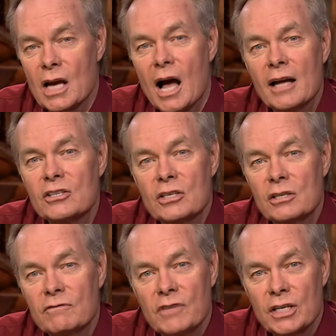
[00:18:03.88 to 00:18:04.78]
God's
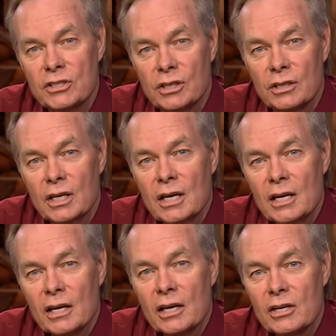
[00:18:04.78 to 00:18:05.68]
conviction
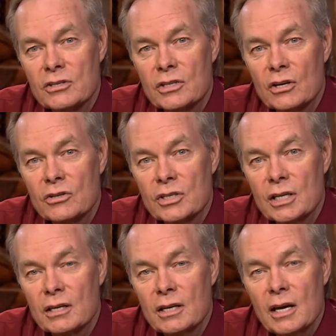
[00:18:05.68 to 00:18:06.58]
against their
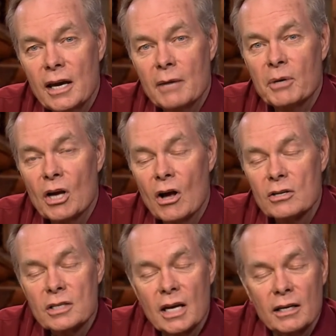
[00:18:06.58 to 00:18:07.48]
sin. And
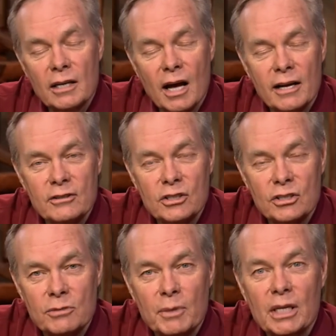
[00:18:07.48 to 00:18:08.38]
because of that, God
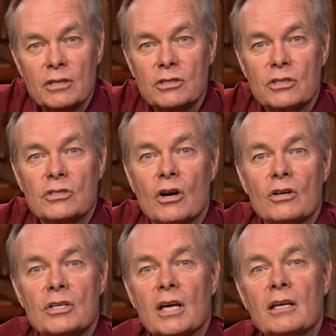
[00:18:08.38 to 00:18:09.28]
just begins to
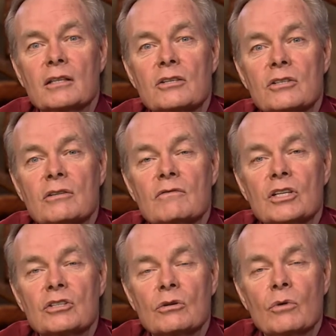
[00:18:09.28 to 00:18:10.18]
start taking this
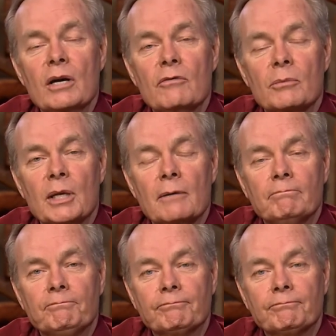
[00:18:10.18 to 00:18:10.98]
conviction away from them.